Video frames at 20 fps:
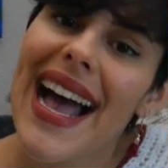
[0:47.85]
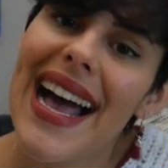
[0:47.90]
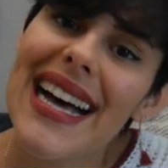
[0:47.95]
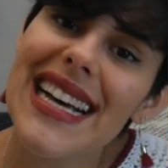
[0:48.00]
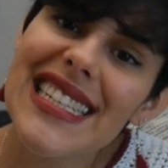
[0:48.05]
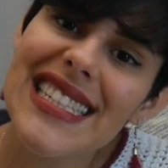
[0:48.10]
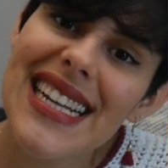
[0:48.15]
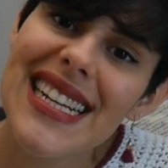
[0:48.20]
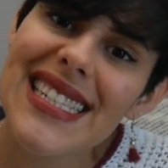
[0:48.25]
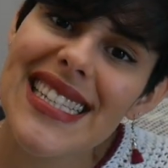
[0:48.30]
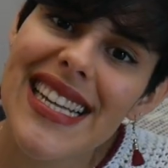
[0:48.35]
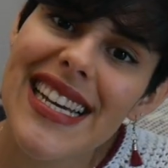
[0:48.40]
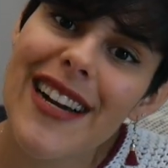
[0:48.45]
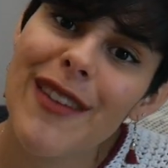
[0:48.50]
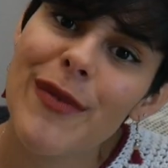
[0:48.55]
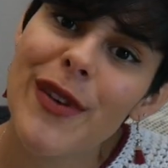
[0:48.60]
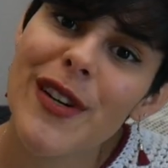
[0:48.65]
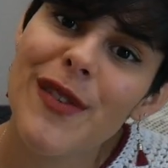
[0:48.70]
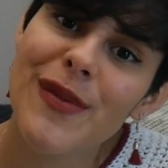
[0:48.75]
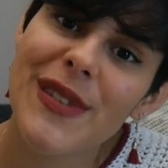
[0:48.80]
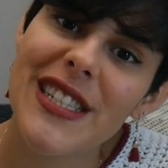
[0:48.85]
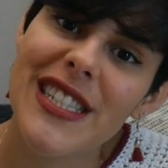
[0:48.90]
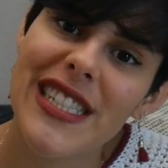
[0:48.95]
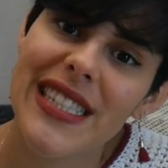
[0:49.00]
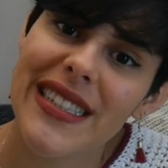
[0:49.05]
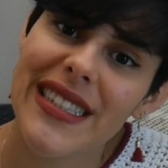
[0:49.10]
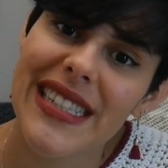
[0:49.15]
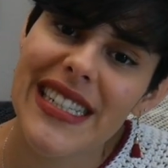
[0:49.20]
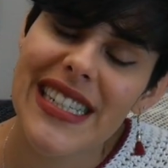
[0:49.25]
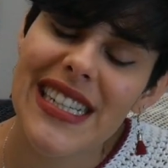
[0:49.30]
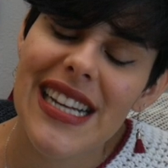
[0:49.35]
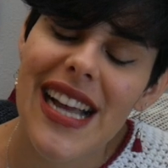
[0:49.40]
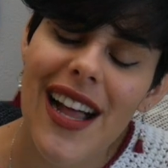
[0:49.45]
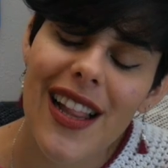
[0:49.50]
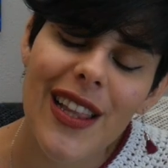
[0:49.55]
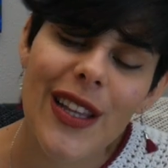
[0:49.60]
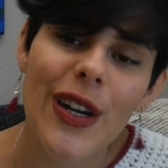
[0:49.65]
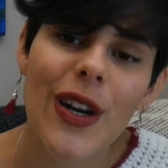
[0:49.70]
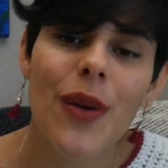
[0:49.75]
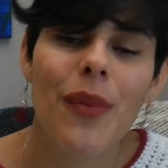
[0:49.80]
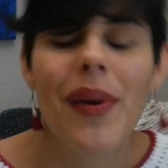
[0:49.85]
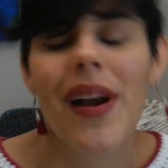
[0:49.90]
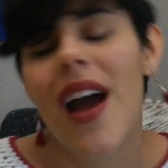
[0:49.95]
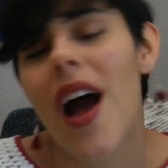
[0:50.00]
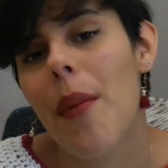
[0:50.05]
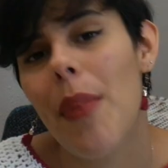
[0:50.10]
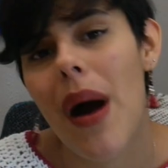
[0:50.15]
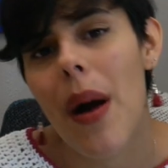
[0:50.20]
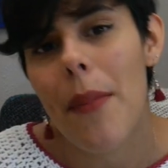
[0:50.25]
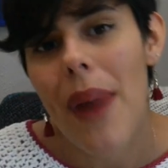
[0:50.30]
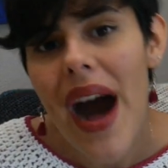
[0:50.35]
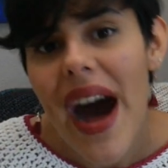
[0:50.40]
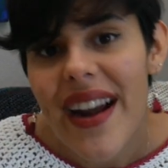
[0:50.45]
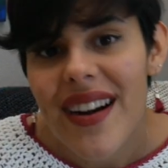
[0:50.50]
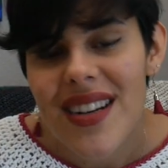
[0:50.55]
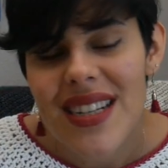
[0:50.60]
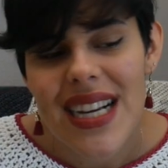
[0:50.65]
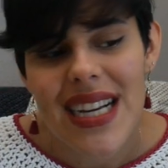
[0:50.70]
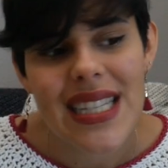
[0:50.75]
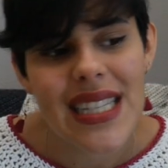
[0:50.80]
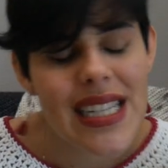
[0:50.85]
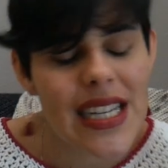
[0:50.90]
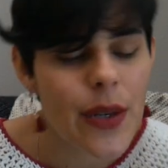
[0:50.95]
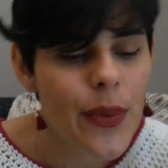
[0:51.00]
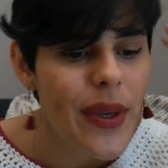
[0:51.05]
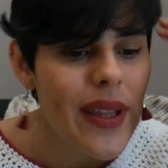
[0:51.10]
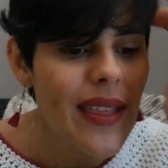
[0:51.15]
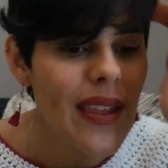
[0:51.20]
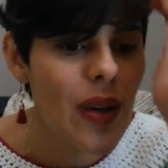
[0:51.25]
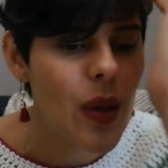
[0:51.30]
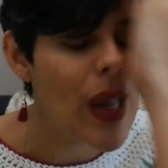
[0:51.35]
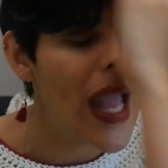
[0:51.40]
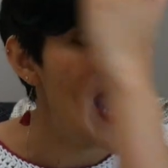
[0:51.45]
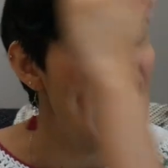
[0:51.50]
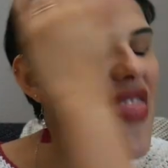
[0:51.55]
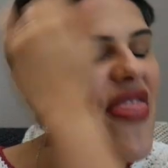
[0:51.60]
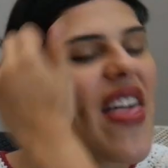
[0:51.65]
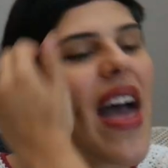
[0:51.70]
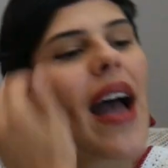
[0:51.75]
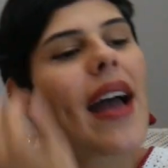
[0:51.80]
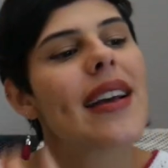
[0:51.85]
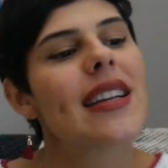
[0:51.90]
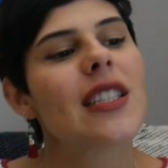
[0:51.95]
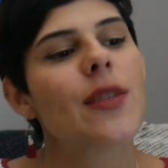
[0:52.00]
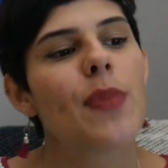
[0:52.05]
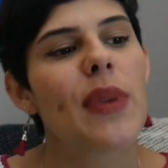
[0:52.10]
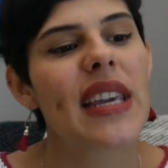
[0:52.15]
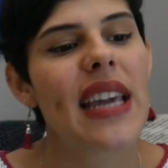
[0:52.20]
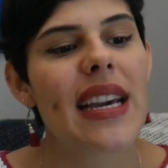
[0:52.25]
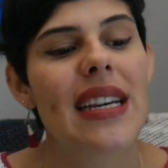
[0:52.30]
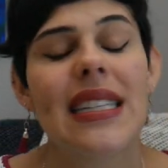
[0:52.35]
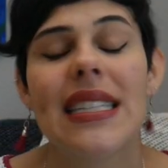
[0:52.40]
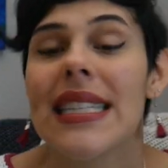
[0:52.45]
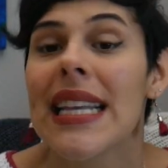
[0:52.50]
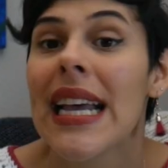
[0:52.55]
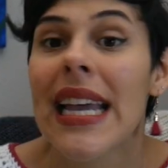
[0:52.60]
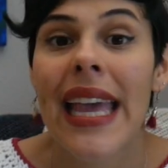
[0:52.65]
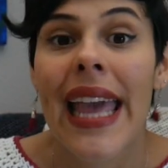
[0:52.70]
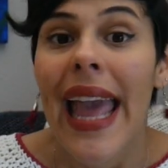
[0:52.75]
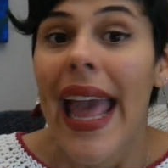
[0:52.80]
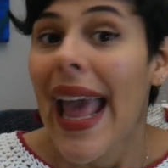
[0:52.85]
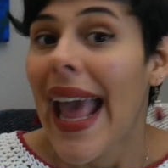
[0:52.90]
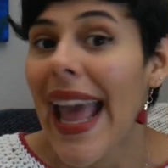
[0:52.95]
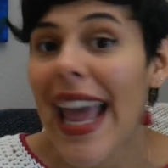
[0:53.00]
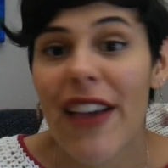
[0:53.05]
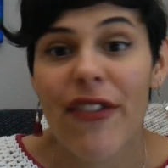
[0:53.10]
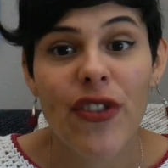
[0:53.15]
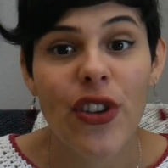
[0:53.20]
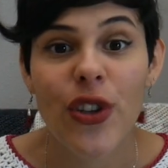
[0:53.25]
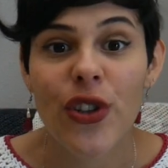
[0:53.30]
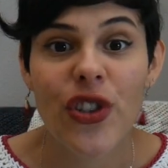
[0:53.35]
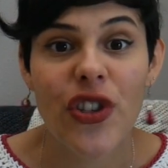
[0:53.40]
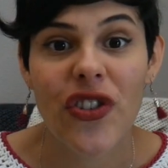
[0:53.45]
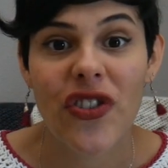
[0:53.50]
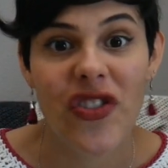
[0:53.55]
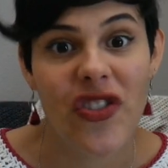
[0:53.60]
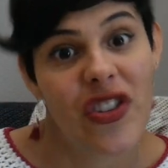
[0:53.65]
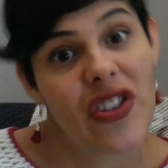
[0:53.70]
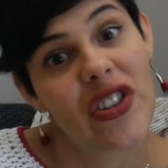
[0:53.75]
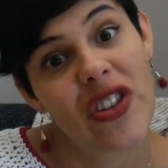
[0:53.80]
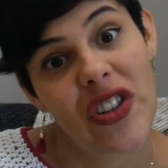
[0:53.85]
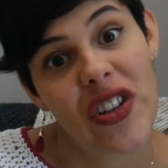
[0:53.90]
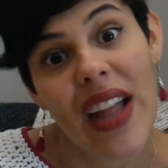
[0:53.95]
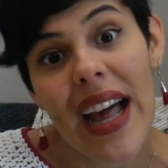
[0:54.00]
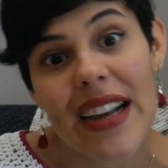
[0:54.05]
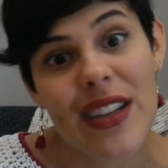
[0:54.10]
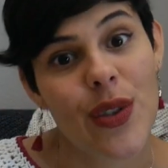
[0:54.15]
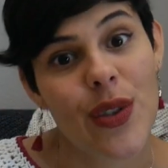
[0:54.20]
As I said, I'm going to be sharing a little bit about pattern testing with you, and that is because if you tuned into the